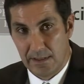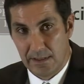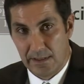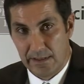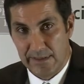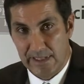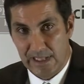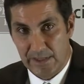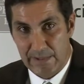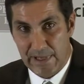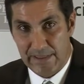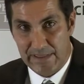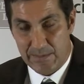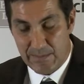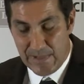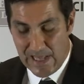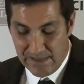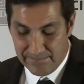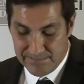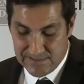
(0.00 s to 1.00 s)
Think about the
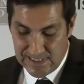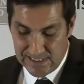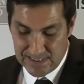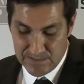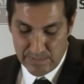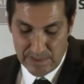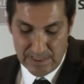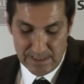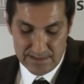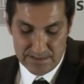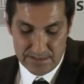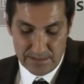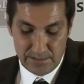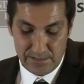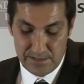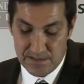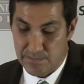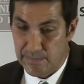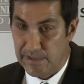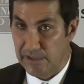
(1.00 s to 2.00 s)
amount of taxpayers'
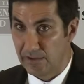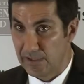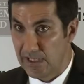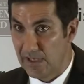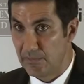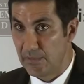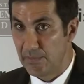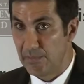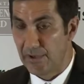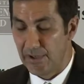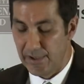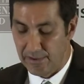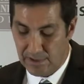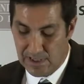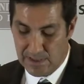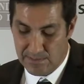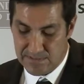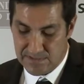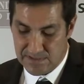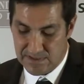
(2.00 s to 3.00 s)
dollars spent on government
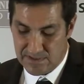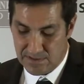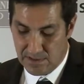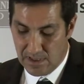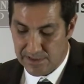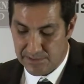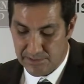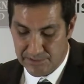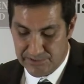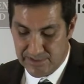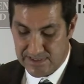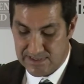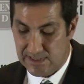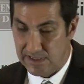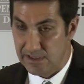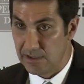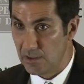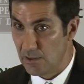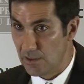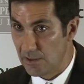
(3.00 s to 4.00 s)
programs designed to address
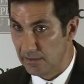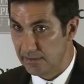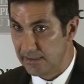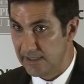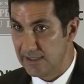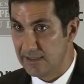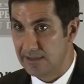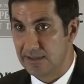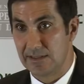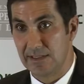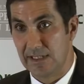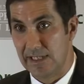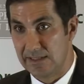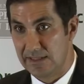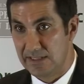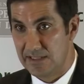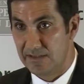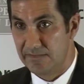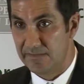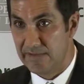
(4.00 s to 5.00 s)
inequalities and
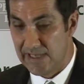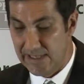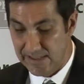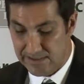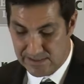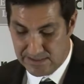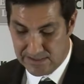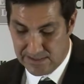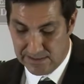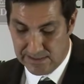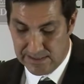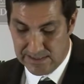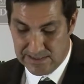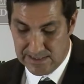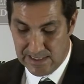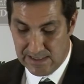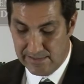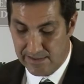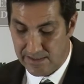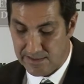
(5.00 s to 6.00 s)
disadvantages in these
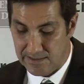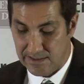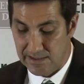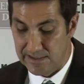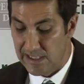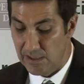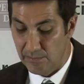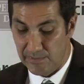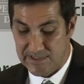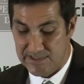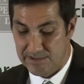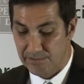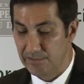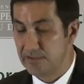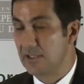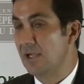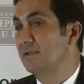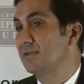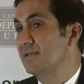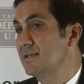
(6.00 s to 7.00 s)
areas, and yet we still
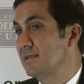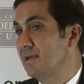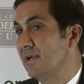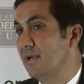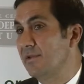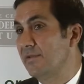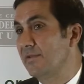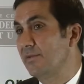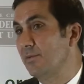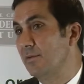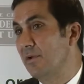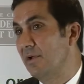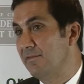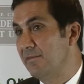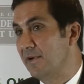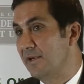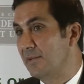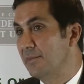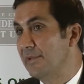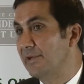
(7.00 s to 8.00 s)
don't discuss a
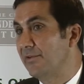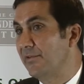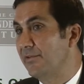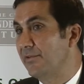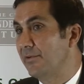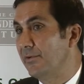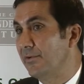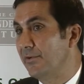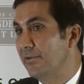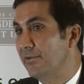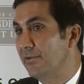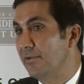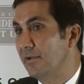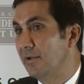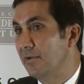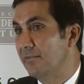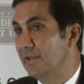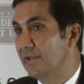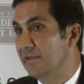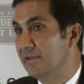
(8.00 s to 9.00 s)
fundamental source
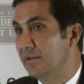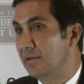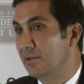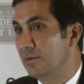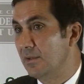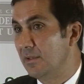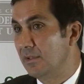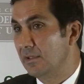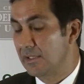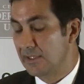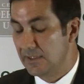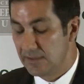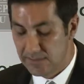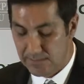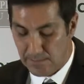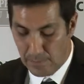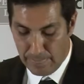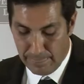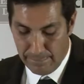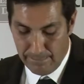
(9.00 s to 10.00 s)
of these inequalities.
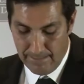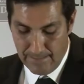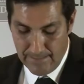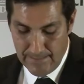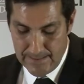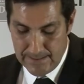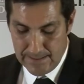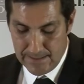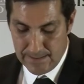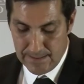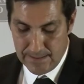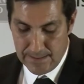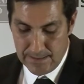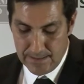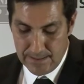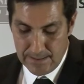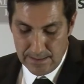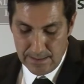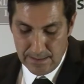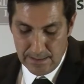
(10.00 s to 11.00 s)

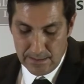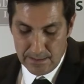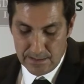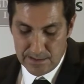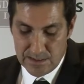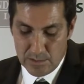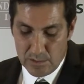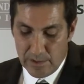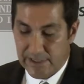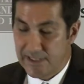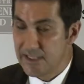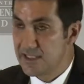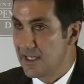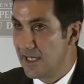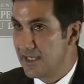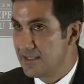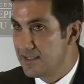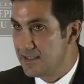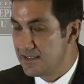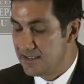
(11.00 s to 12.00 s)
So what can
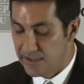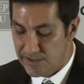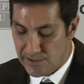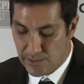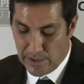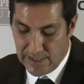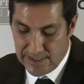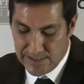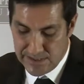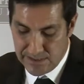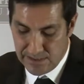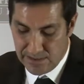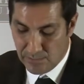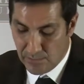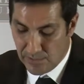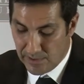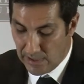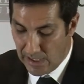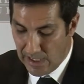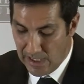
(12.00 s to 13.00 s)
change this
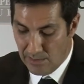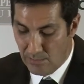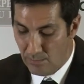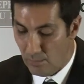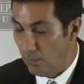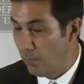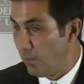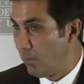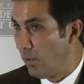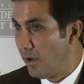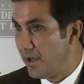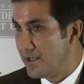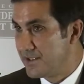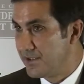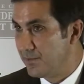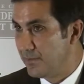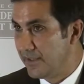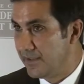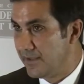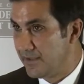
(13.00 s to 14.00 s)
situation and why
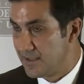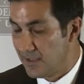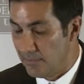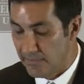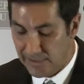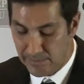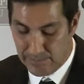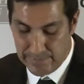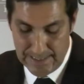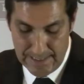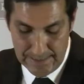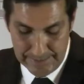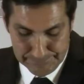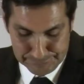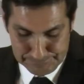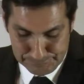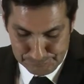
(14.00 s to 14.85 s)
should we do something about it?